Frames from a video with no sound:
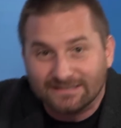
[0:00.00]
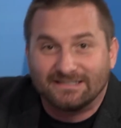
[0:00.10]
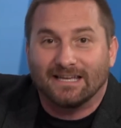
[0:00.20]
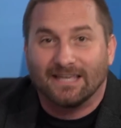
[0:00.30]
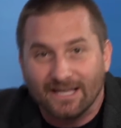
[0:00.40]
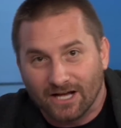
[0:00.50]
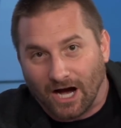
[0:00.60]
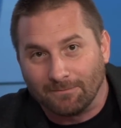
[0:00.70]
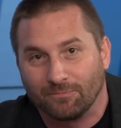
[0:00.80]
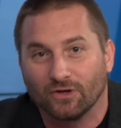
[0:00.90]
digging
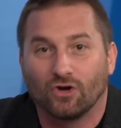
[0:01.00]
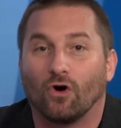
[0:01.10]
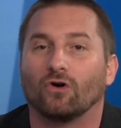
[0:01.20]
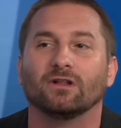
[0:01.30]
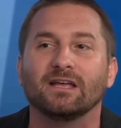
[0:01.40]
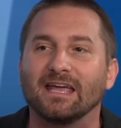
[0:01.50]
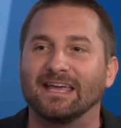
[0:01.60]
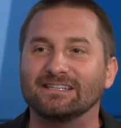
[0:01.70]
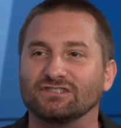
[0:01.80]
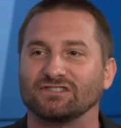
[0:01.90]
up the coal.
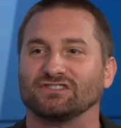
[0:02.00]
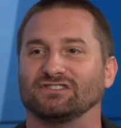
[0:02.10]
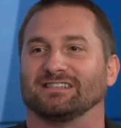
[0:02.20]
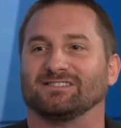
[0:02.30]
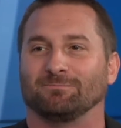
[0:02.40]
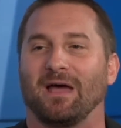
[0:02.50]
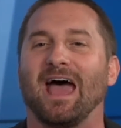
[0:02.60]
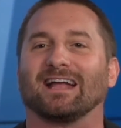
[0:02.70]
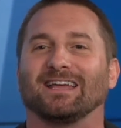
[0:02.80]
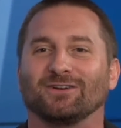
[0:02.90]
He just sits
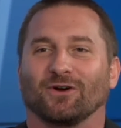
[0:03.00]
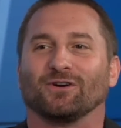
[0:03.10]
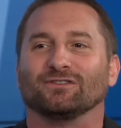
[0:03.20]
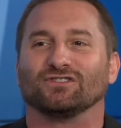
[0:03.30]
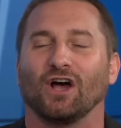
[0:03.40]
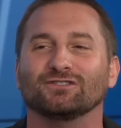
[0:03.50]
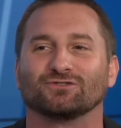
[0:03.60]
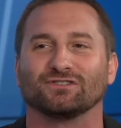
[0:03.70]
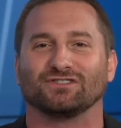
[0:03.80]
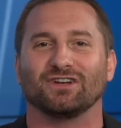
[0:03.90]
back and earns
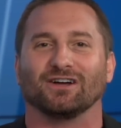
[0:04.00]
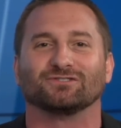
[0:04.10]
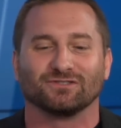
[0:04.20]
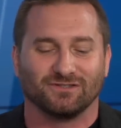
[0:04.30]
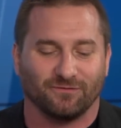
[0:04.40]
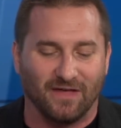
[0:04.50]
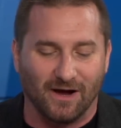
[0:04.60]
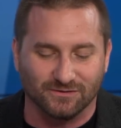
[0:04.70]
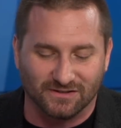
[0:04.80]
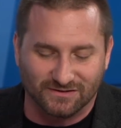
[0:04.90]
hundreds and hundreds of
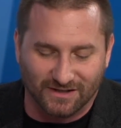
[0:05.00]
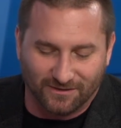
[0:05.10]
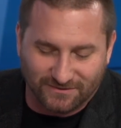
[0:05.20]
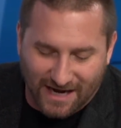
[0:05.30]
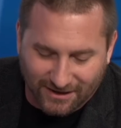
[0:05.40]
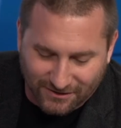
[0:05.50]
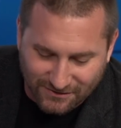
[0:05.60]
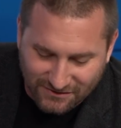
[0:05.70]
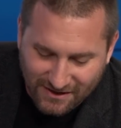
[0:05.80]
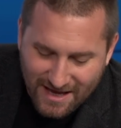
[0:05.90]
thousands of
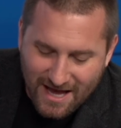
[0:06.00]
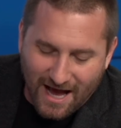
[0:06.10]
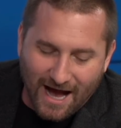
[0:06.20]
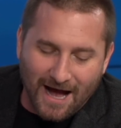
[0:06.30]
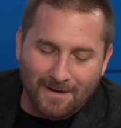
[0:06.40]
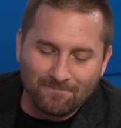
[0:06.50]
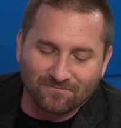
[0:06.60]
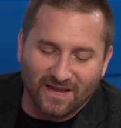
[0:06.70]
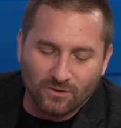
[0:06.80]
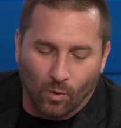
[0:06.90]
dollars.
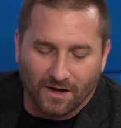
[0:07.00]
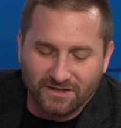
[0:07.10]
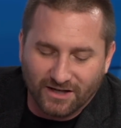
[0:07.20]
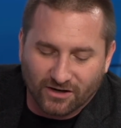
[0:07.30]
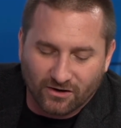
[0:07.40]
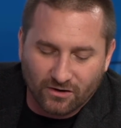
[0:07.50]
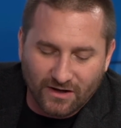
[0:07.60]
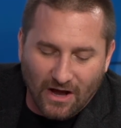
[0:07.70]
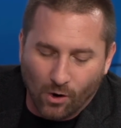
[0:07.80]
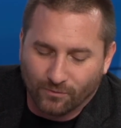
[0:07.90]
Um, in one year,
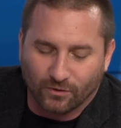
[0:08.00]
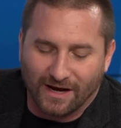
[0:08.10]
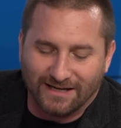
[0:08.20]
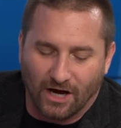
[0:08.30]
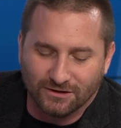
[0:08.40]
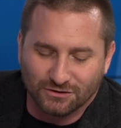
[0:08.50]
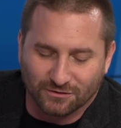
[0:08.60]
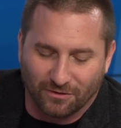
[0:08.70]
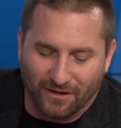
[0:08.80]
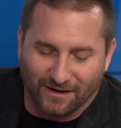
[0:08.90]
over
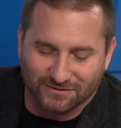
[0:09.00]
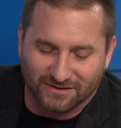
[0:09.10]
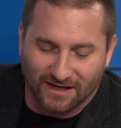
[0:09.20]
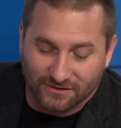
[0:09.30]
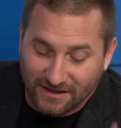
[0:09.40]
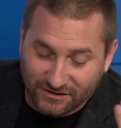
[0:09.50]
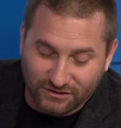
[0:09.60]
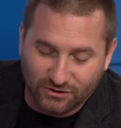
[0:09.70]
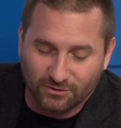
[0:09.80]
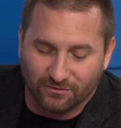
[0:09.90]
$800,000. Actually,
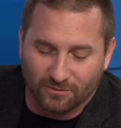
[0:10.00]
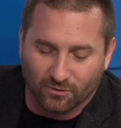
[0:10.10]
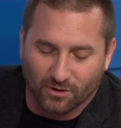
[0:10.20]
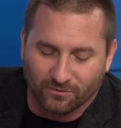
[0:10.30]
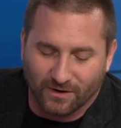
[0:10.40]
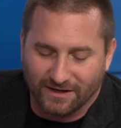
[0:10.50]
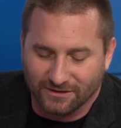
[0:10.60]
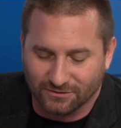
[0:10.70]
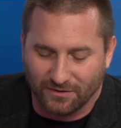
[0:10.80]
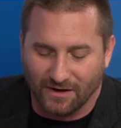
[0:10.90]
two of them were over
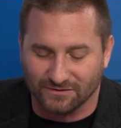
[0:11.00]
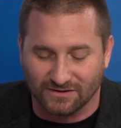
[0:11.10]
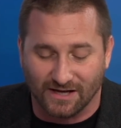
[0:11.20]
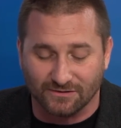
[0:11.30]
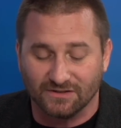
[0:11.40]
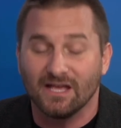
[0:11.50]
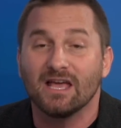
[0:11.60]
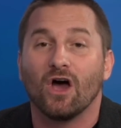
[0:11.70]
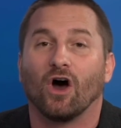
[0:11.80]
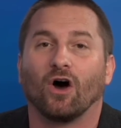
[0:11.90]
$800,000.
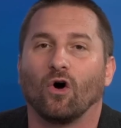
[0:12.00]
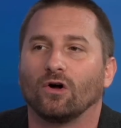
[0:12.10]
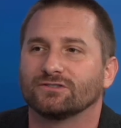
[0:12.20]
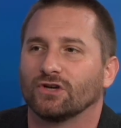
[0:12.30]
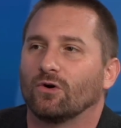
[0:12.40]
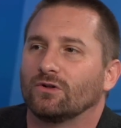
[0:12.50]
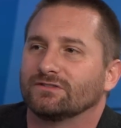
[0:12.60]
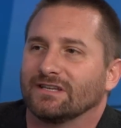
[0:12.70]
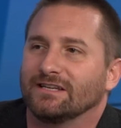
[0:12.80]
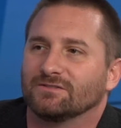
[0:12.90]
Uh, all
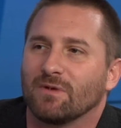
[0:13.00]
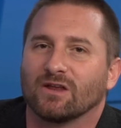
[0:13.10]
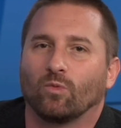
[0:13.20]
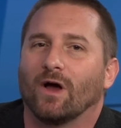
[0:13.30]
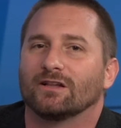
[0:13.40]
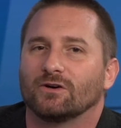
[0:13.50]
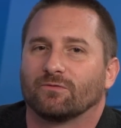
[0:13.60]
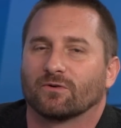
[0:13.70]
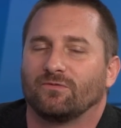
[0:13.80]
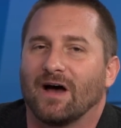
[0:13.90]
told, he's made well
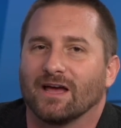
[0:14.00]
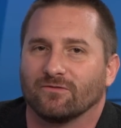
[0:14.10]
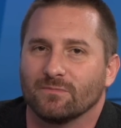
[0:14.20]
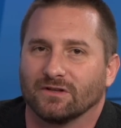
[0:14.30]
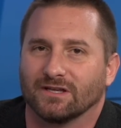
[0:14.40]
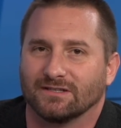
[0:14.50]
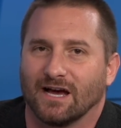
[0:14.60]
over $5 million,